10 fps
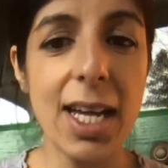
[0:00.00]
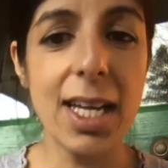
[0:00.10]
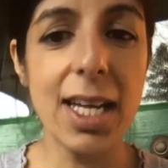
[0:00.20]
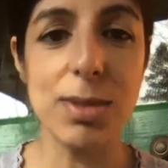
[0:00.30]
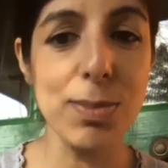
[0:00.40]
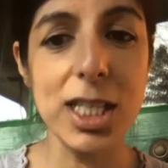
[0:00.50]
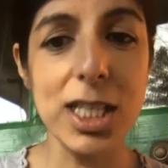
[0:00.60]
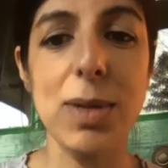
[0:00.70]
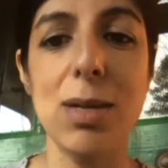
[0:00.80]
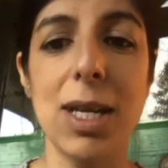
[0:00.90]
some
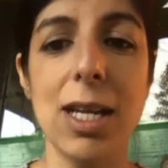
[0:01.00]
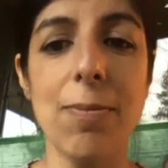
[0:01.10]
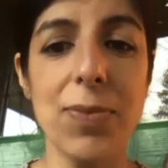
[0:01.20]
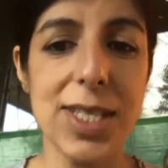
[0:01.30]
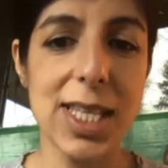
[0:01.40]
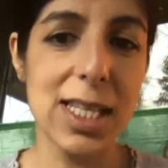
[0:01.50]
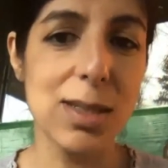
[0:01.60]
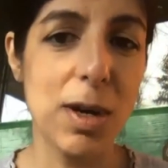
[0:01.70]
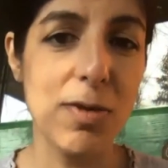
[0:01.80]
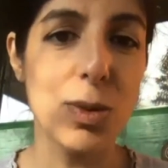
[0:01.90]
spinach maybe. So
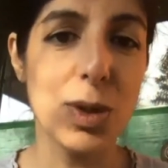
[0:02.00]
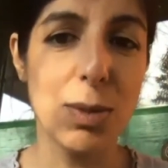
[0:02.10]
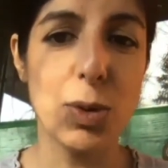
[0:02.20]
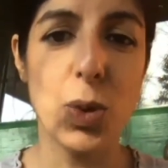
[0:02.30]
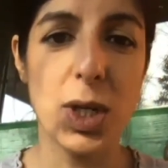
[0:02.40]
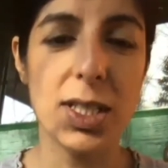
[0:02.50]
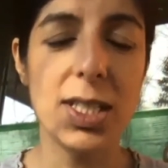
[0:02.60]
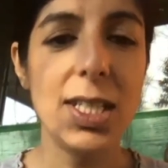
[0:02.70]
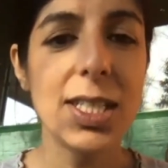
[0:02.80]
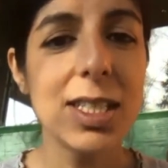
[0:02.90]
that's my rule number one.